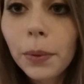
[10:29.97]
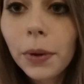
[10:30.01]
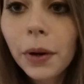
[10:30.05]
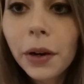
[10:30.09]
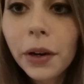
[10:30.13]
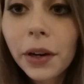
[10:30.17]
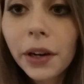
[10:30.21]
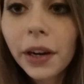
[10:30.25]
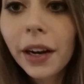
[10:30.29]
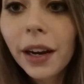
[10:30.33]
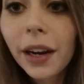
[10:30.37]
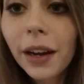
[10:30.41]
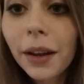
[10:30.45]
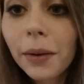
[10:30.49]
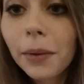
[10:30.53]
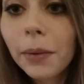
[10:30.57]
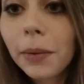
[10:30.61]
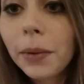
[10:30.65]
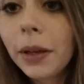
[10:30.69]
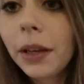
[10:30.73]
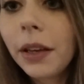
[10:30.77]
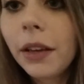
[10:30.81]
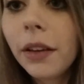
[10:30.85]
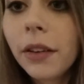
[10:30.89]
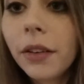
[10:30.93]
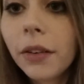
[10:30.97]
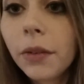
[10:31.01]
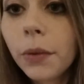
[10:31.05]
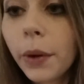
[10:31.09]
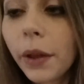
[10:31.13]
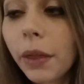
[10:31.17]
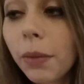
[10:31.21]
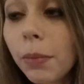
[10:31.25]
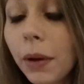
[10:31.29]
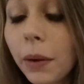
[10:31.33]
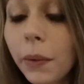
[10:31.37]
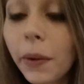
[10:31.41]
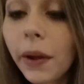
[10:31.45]
program,
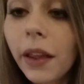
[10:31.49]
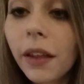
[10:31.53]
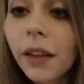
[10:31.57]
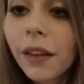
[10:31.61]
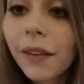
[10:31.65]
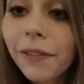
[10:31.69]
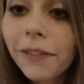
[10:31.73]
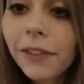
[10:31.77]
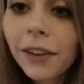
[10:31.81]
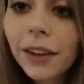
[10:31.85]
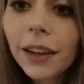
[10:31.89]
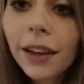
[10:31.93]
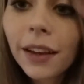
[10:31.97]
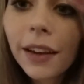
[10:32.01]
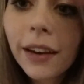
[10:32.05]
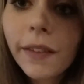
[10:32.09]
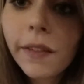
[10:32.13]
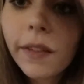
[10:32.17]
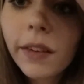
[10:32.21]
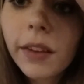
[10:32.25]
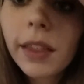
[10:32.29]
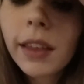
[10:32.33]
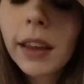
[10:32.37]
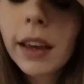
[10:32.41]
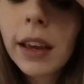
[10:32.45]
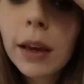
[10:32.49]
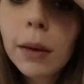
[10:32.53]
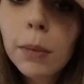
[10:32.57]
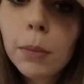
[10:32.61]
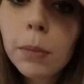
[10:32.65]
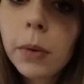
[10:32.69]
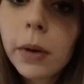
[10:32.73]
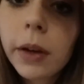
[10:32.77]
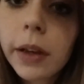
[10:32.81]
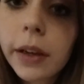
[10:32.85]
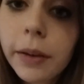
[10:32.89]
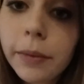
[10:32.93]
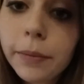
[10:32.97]
with my weightlifting and
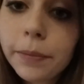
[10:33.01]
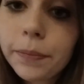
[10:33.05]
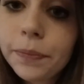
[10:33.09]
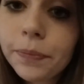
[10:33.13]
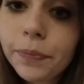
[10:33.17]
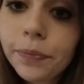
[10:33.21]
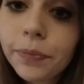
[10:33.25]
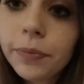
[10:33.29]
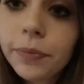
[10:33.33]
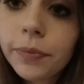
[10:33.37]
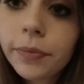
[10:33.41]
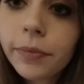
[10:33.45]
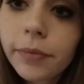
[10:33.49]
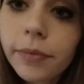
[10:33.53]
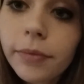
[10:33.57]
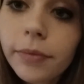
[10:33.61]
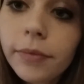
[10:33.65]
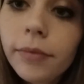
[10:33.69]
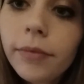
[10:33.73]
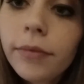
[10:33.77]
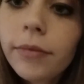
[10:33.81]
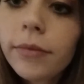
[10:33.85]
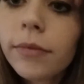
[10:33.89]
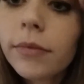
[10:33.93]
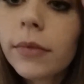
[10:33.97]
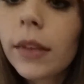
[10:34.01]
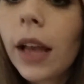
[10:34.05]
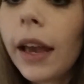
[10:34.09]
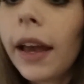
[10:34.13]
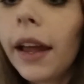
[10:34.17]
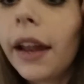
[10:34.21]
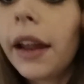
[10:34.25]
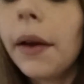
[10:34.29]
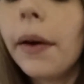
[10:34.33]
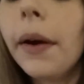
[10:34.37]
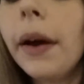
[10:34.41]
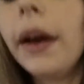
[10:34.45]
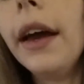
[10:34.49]
everything. But
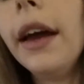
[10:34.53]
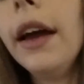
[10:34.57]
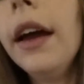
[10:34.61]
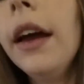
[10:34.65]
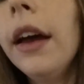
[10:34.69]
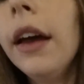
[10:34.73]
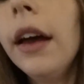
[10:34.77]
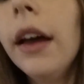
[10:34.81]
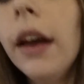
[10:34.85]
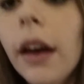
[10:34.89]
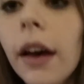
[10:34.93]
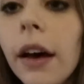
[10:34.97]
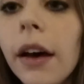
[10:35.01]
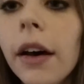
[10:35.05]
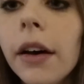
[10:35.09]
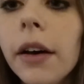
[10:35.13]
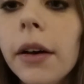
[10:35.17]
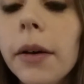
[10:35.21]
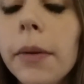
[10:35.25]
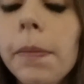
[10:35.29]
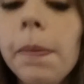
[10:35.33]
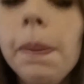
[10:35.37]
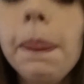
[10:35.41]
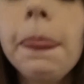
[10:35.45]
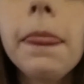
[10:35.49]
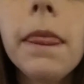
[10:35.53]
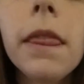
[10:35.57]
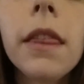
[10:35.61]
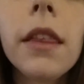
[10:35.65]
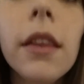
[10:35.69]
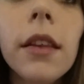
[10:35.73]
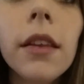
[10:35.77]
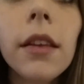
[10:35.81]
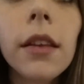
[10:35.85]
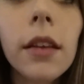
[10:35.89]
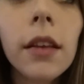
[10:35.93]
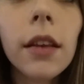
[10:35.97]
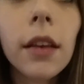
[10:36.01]
anyway,
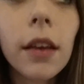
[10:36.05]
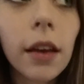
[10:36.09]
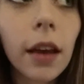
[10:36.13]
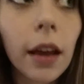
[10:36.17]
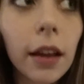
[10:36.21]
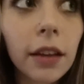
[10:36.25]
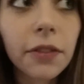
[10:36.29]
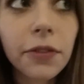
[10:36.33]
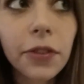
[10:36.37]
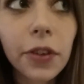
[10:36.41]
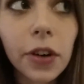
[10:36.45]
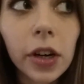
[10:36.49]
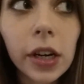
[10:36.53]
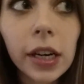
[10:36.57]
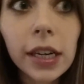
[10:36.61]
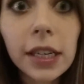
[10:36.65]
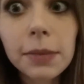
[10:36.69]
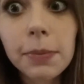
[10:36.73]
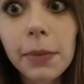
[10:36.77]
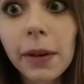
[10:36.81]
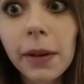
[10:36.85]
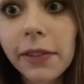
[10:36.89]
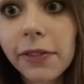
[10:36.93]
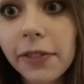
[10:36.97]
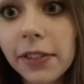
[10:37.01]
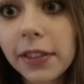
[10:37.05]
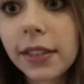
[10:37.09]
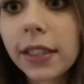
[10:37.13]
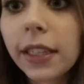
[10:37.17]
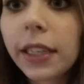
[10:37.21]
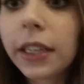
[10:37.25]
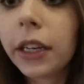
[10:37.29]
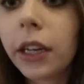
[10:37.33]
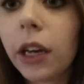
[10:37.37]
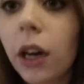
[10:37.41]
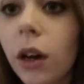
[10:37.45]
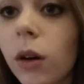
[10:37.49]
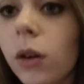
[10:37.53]
as far as my
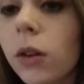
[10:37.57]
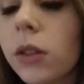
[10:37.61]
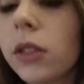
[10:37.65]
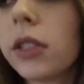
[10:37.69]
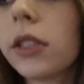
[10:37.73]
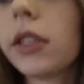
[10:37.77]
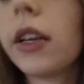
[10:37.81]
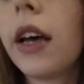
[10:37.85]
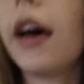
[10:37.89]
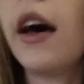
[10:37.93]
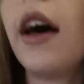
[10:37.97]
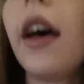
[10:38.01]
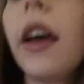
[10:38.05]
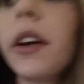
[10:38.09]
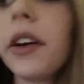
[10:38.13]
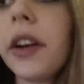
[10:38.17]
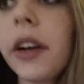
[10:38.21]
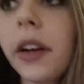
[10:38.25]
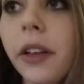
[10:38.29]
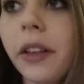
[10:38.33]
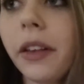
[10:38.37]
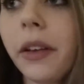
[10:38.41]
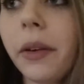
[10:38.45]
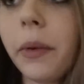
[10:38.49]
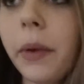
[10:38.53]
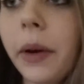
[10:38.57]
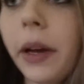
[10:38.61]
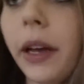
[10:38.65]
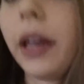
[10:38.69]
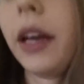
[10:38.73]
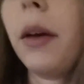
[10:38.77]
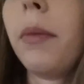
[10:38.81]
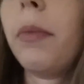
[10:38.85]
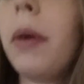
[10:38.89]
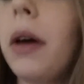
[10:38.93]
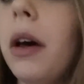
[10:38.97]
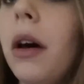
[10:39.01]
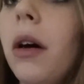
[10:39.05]
physique goes, I currently
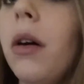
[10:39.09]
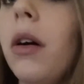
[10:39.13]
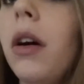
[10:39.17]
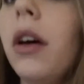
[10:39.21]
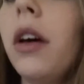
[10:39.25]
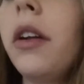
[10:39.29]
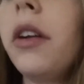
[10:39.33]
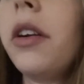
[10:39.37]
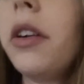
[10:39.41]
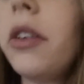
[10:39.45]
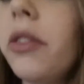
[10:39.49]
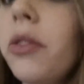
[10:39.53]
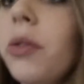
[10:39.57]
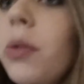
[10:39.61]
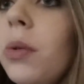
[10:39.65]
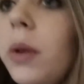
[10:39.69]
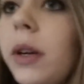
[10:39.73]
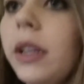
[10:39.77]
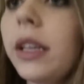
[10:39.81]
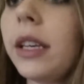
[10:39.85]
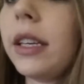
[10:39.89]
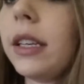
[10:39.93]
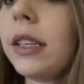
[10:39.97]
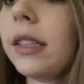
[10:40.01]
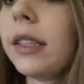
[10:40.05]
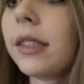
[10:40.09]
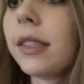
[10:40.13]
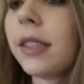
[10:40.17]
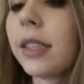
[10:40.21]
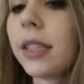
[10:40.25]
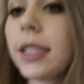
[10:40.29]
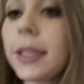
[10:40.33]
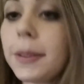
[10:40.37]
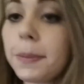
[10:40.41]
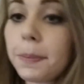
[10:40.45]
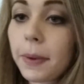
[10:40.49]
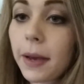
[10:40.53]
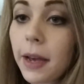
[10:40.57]
weigh about
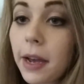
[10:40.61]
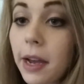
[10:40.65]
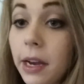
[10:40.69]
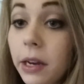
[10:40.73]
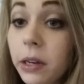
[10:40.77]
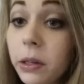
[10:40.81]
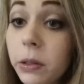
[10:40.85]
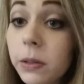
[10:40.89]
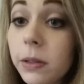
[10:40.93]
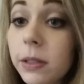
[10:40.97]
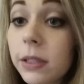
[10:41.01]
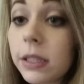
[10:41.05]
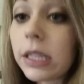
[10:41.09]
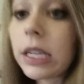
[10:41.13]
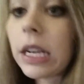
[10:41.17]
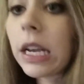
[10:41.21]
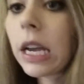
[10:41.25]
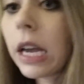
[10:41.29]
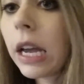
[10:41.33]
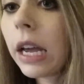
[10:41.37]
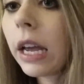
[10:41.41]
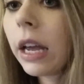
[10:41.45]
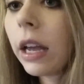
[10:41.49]
126 pounds,